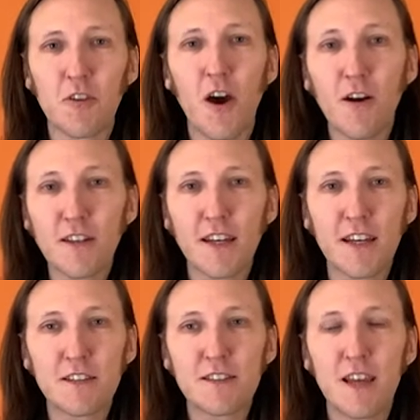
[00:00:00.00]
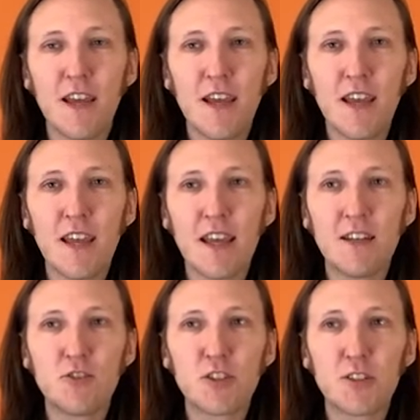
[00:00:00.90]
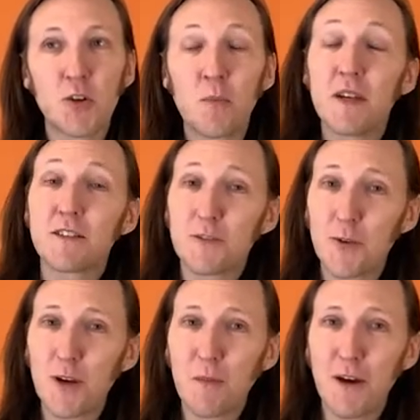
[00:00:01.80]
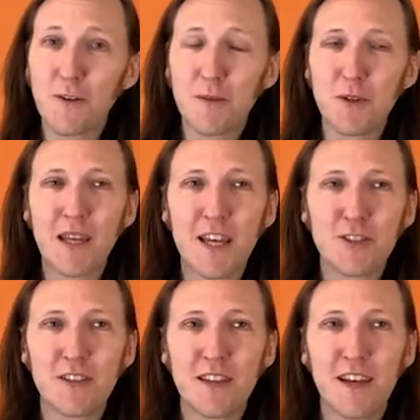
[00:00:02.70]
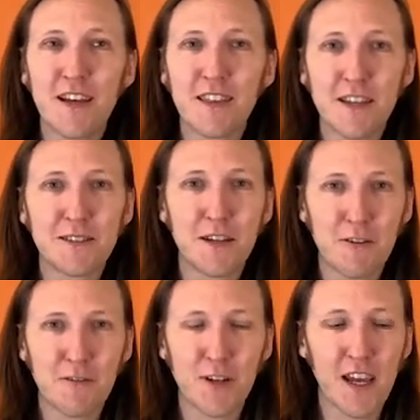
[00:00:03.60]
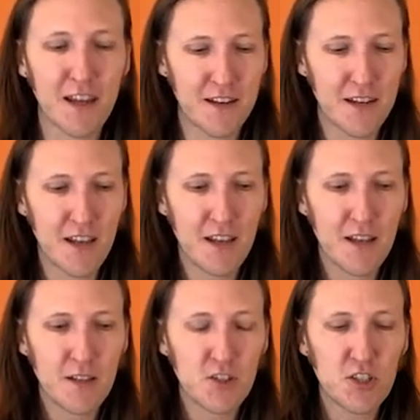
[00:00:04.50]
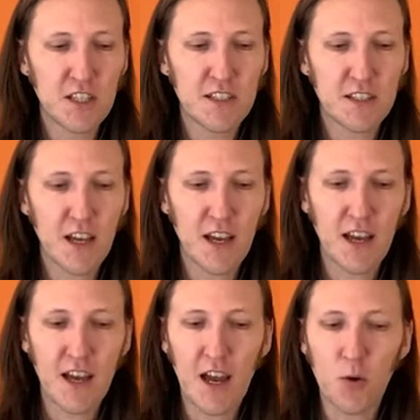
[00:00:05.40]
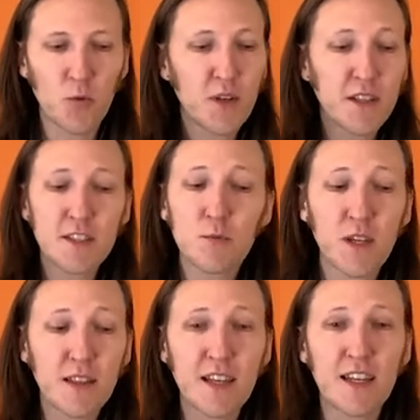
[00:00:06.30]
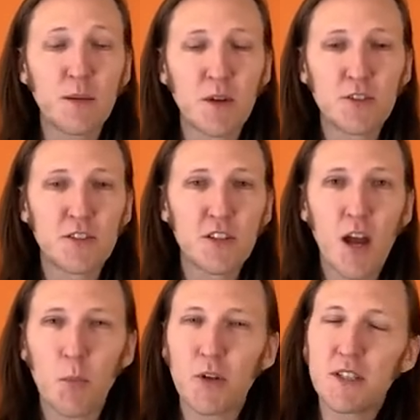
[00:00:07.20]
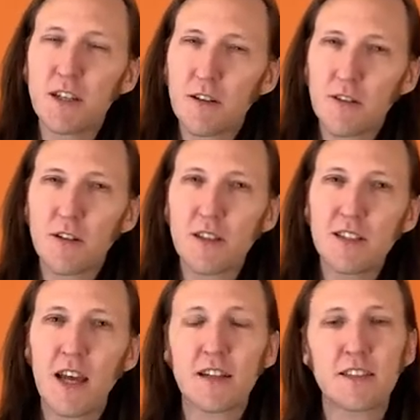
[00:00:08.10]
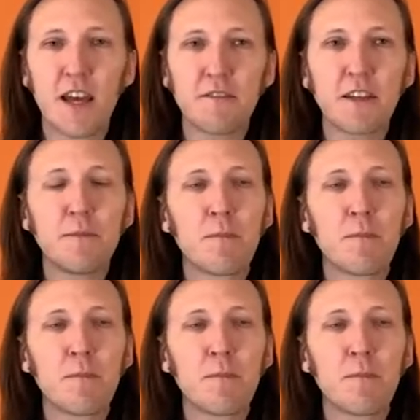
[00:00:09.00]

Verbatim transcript: the holidays, and she told me a story about communication that I think I'll never forget. She's a really sweet lady, but she's not particularly tech savvy,